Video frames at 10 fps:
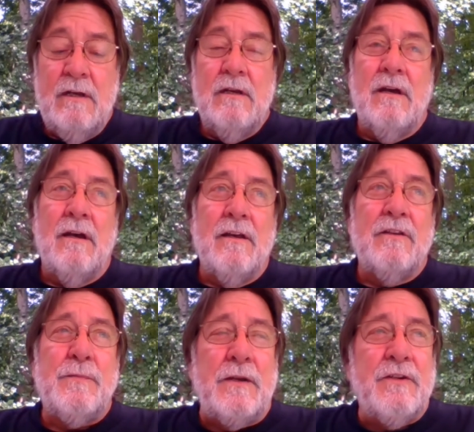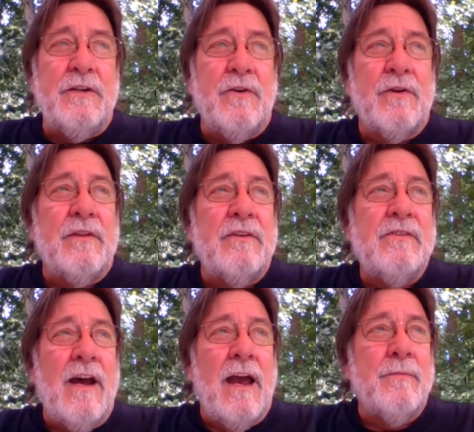uh, especially during these
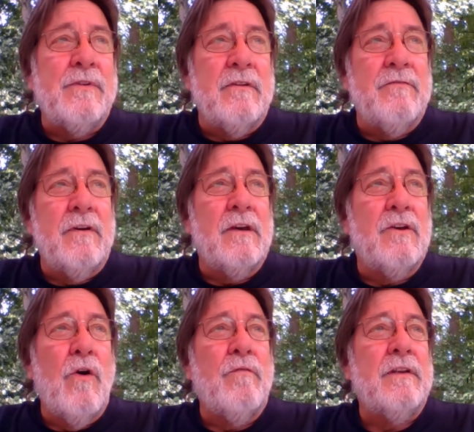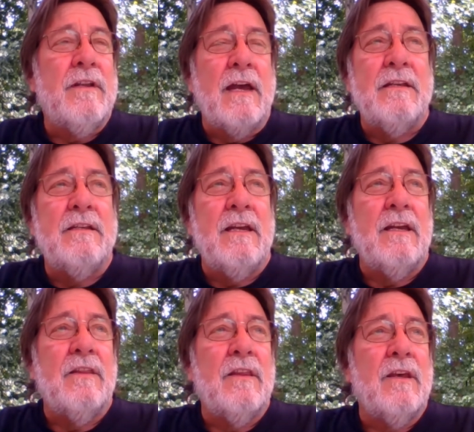times of uh, COVID
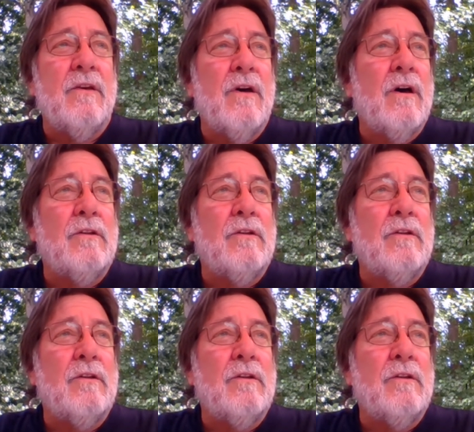19, the uh,